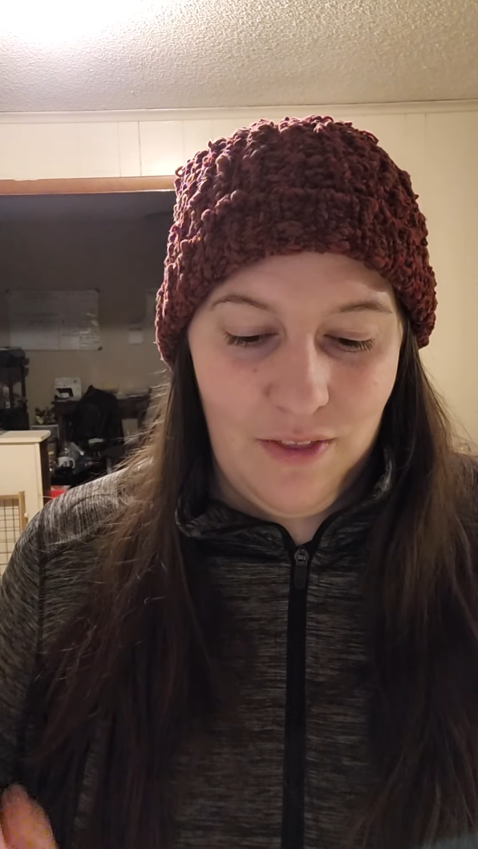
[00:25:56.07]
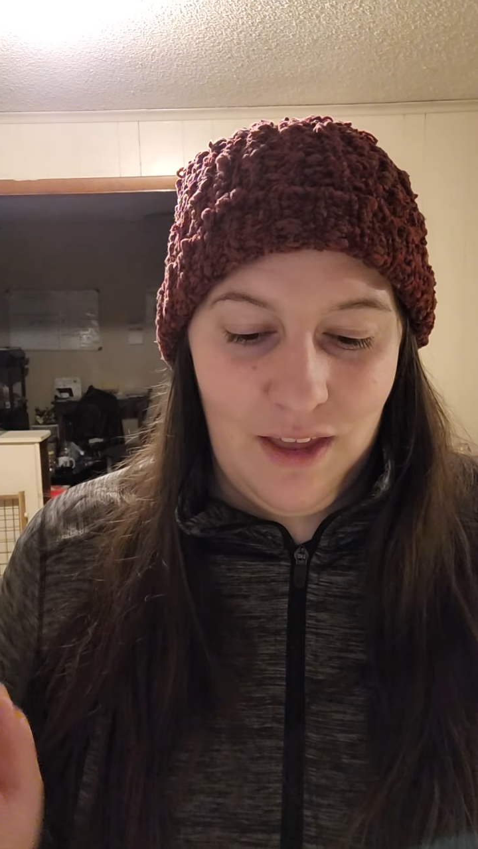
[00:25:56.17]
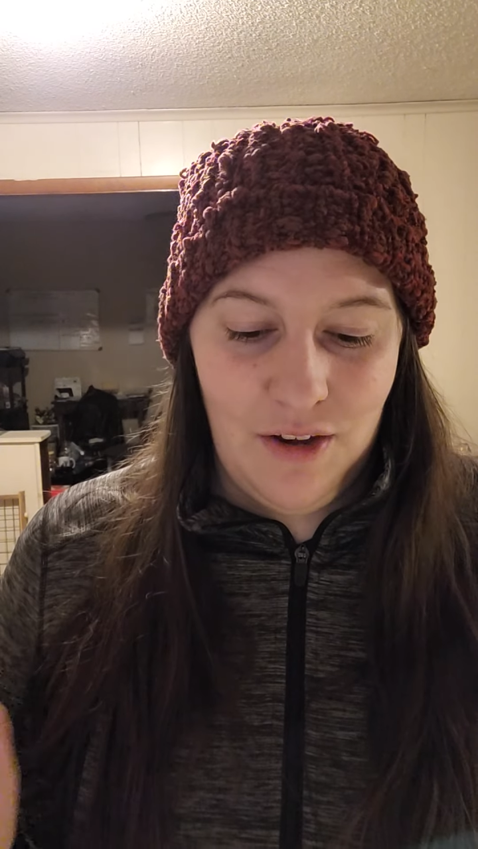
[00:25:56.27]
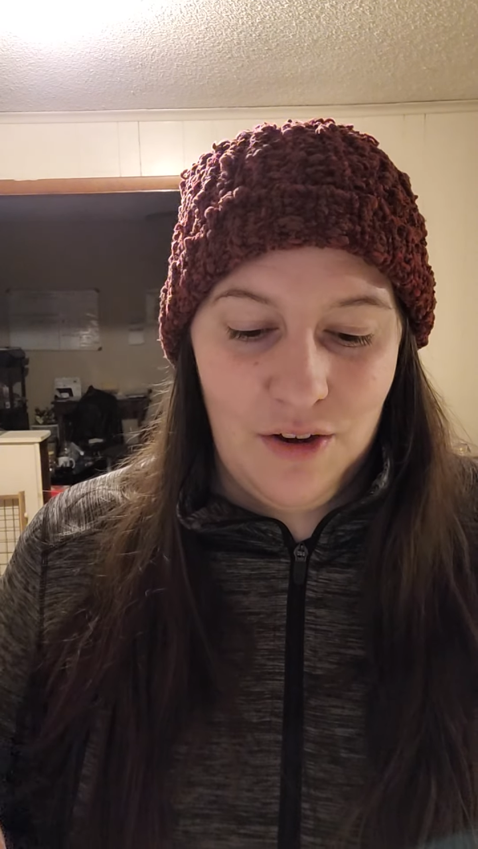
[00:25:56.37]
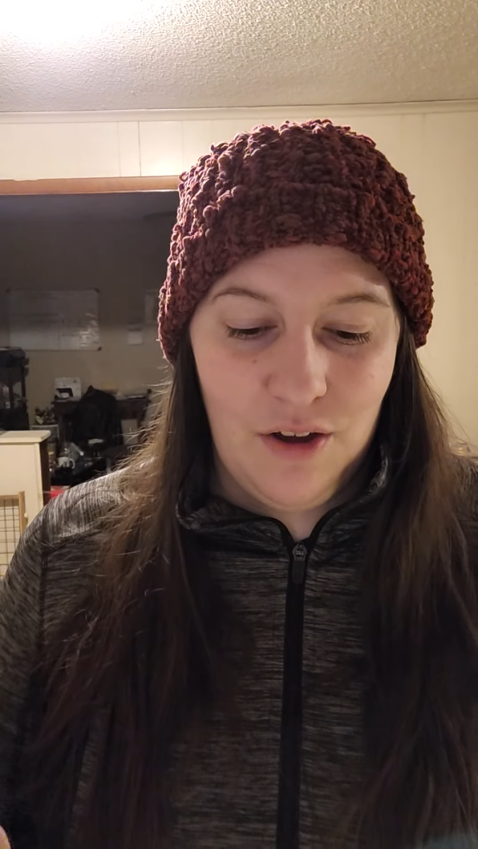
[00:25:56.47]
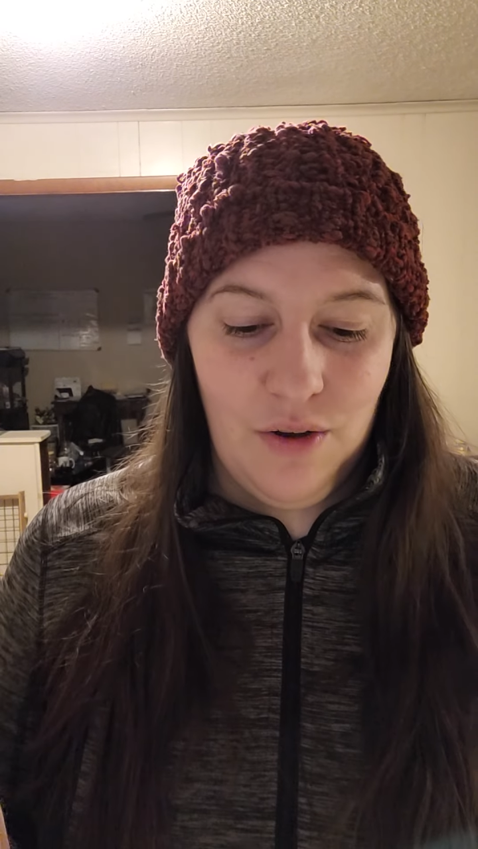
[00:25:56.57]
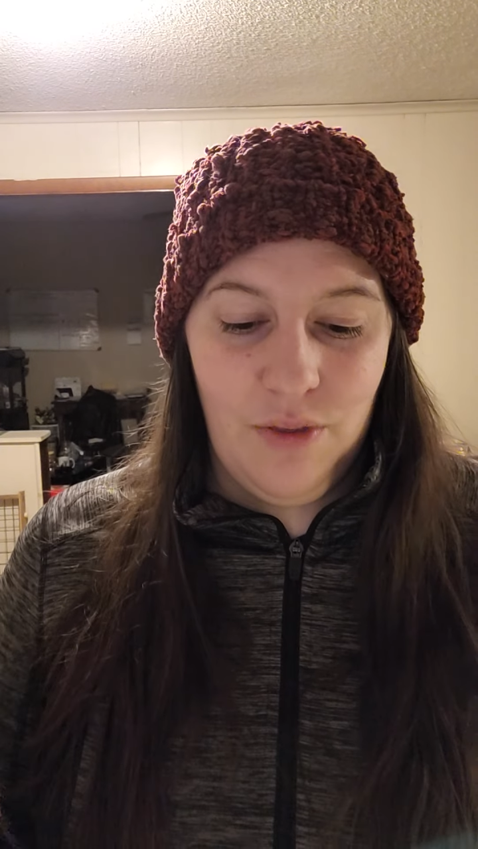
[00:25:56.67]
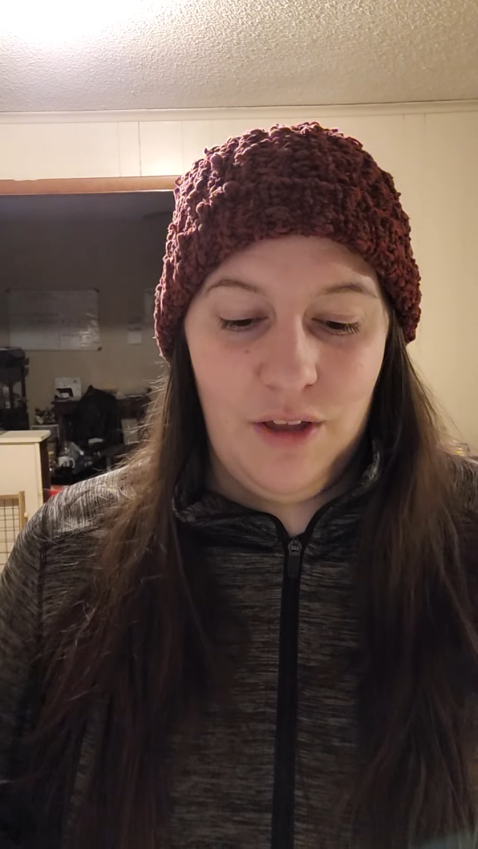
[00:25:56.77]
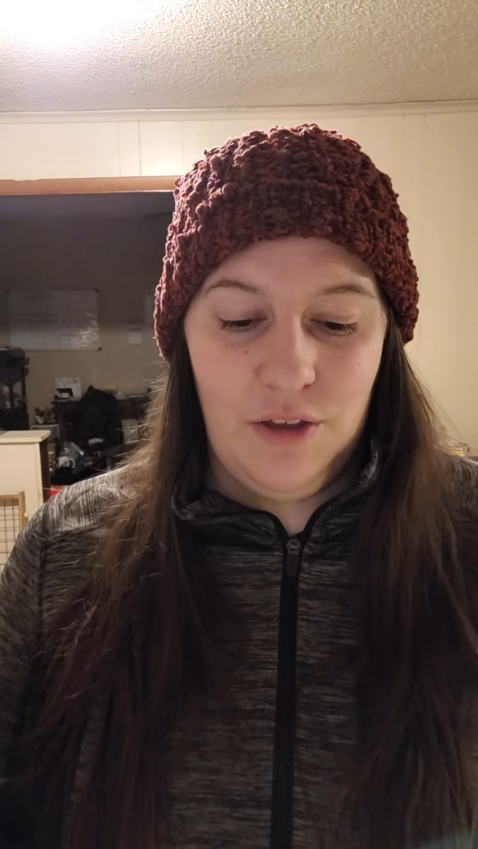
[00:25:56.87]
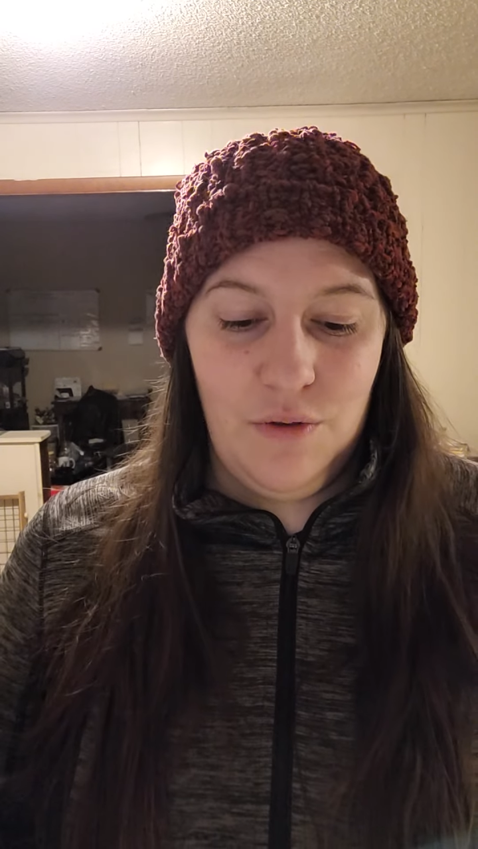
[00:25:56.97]
They know
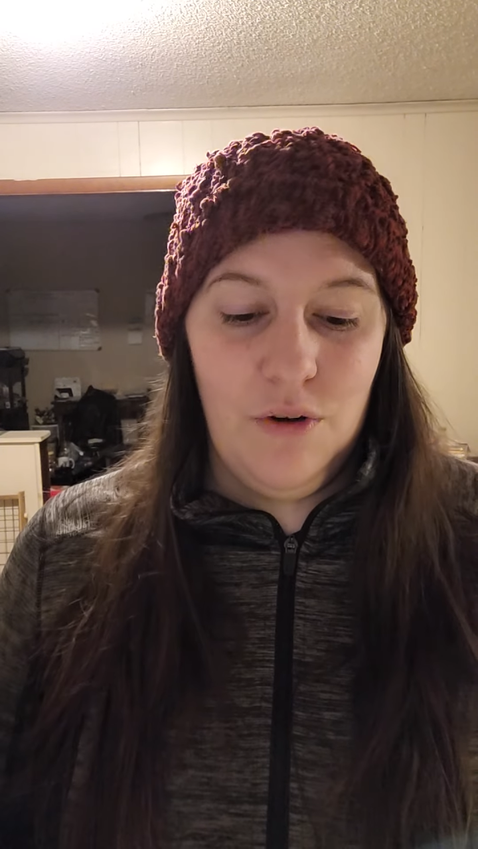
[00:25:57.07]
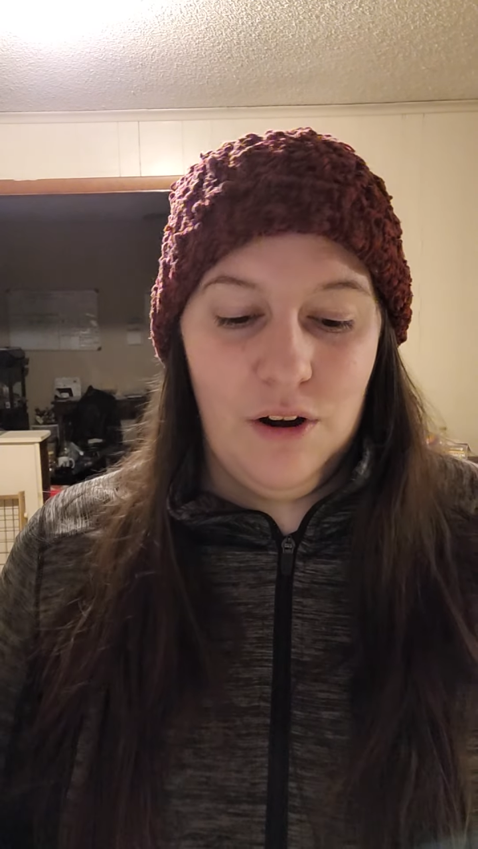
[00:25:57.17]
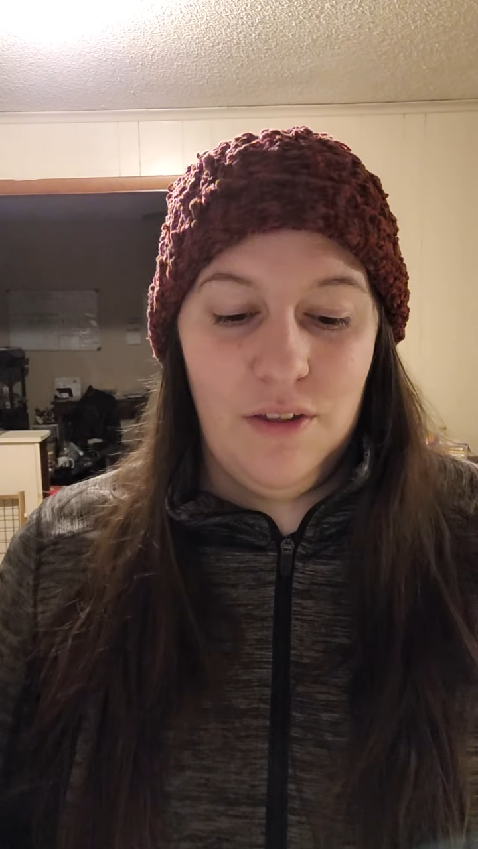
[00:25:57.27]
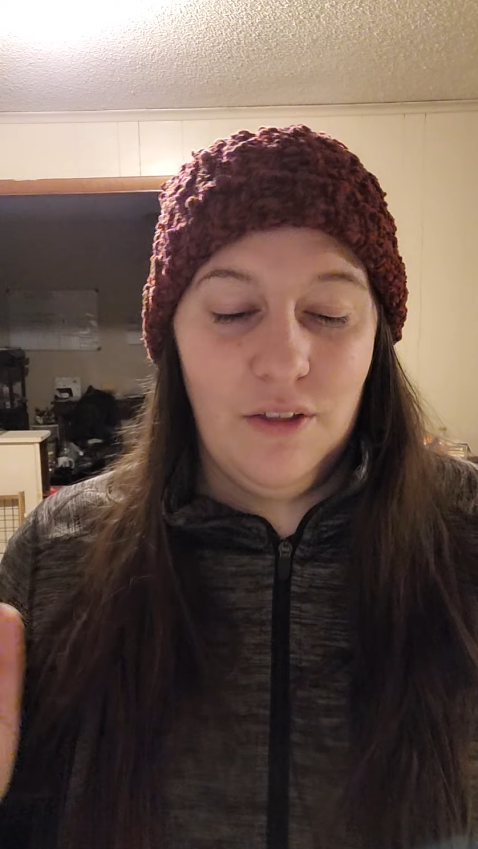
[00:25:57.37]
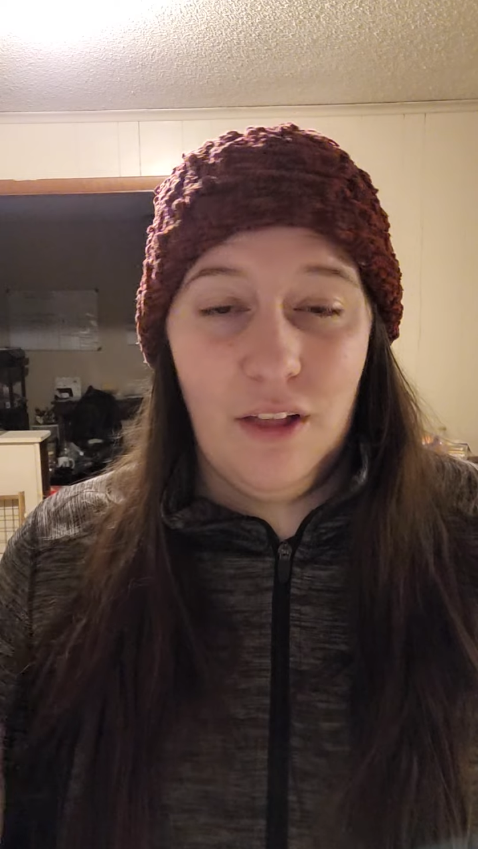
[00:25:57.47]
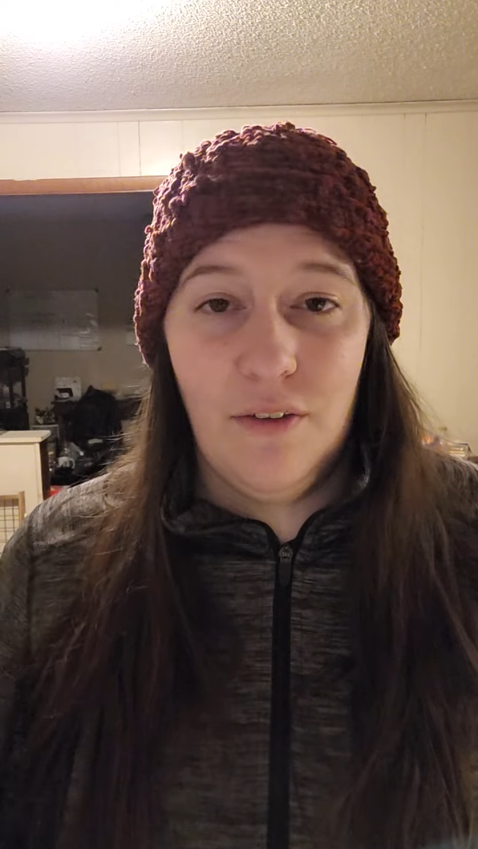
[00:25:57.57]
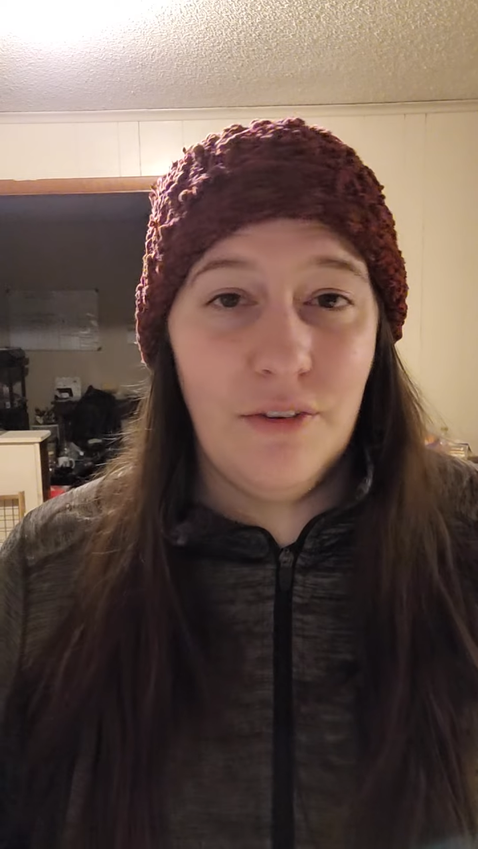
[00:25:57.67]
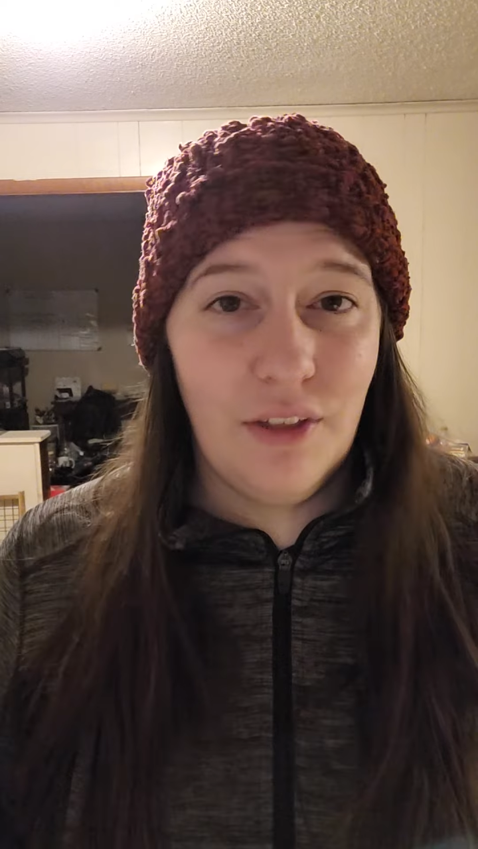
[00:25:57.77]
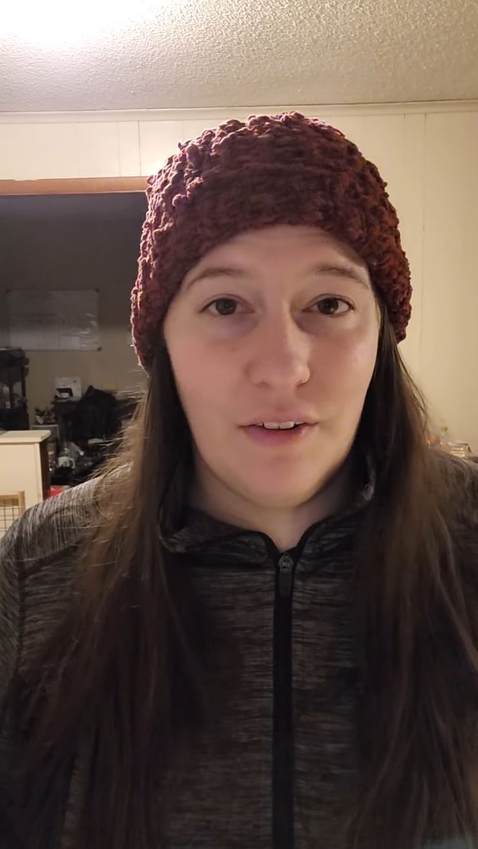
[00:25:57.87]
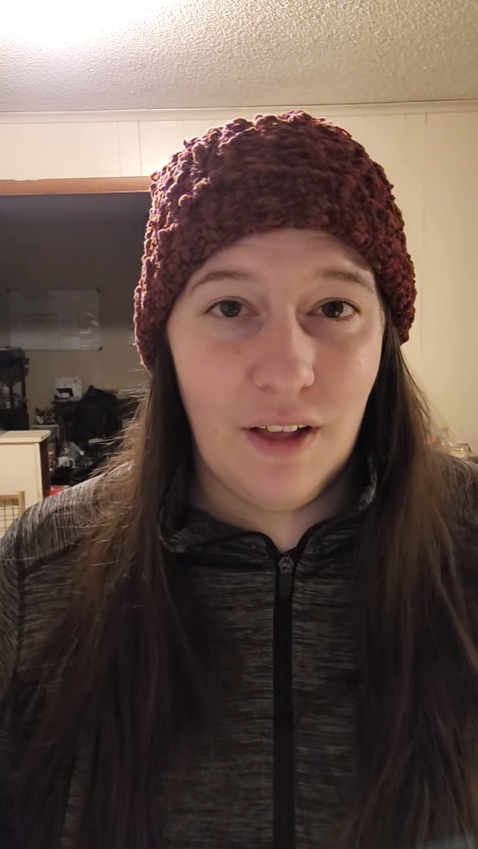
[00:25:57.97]
that you are the love
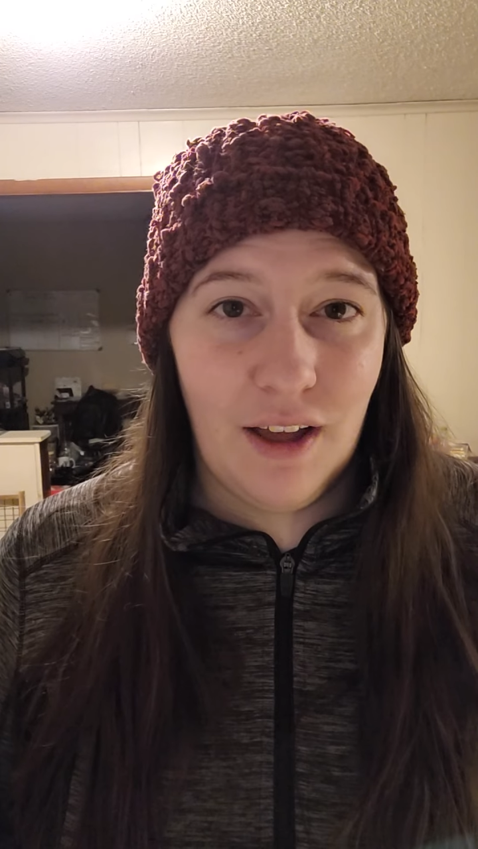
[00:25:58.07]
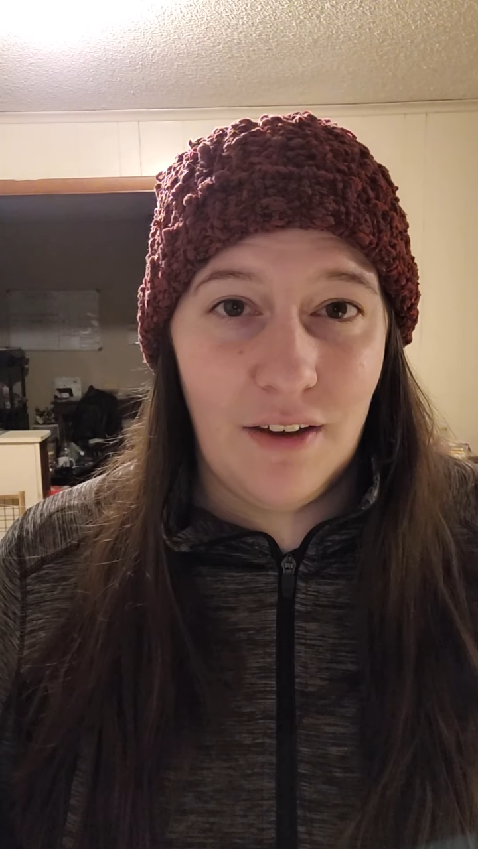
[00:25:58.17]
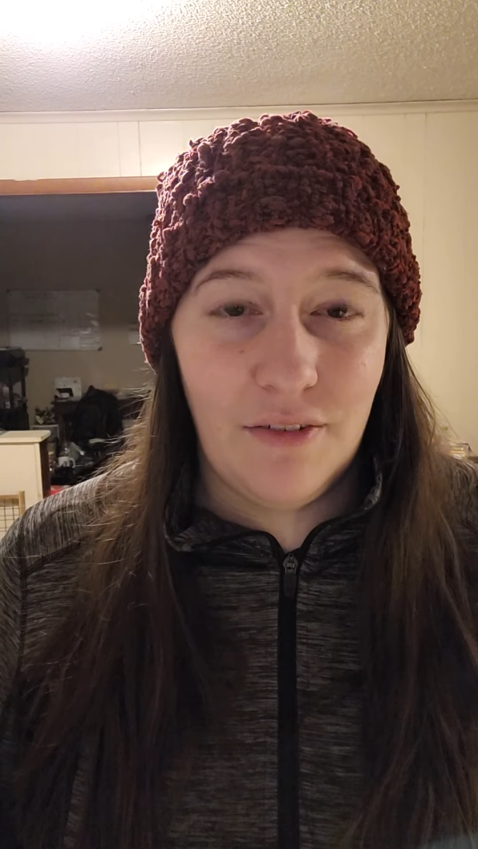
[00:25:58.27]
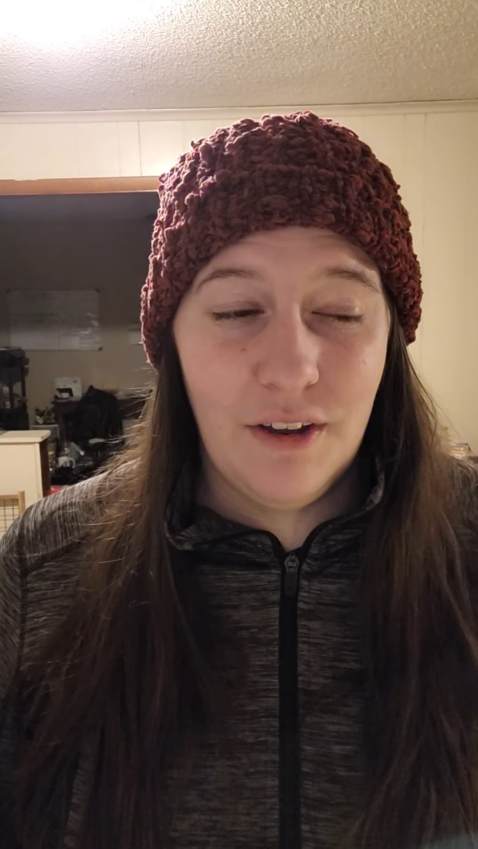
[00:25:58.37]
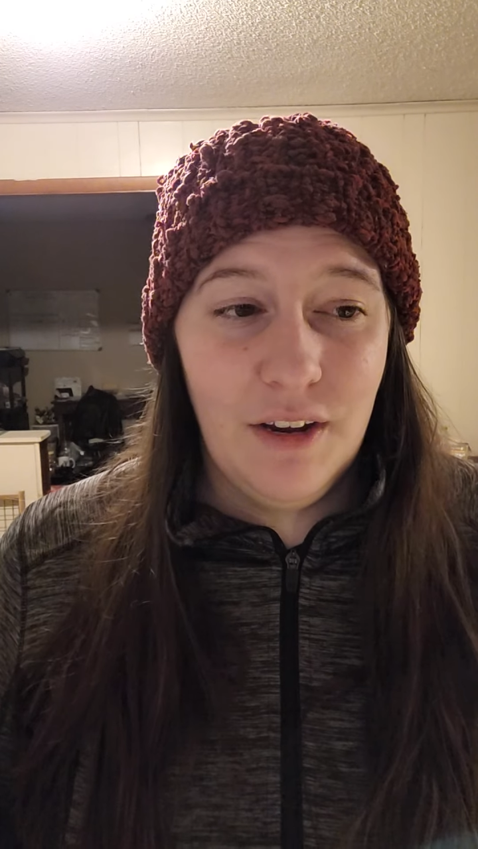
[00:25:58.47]
of their life.